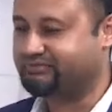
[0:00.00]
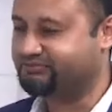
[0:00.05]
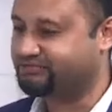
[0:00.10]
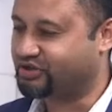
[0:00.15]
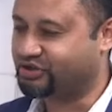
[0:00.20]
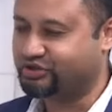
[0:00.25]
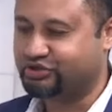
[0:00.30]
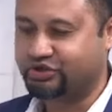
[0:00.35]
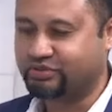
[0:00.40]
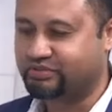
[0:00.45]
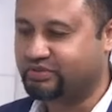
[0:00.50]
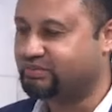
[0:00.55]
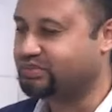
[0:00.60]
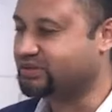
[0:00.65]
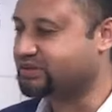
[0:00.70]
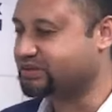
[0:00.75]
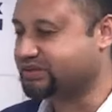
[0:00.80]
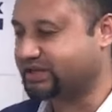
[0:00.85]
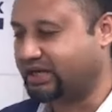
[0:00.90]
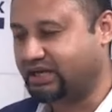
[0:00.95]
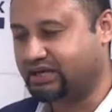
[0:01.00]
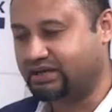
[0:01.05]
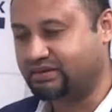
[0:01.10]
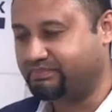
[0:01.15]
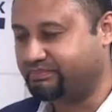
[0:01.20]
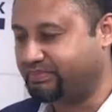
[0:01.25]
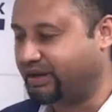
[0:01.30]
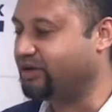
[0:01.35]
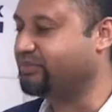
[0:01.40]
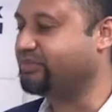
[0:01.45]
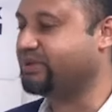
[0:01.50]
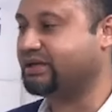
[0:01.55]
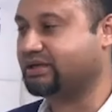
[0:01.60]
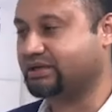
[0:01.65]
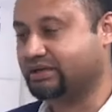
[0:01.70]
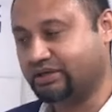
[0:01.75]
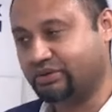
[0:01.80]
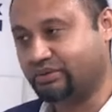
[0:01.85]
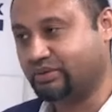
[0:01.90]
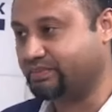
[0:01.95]
consumables, and
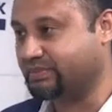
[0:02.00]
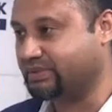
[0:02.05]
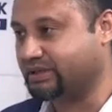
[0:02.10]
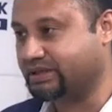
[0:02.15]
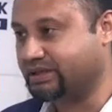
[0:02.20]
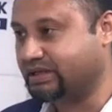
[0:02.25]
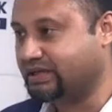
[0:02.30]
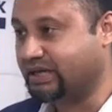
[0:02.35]
biomedical equipment.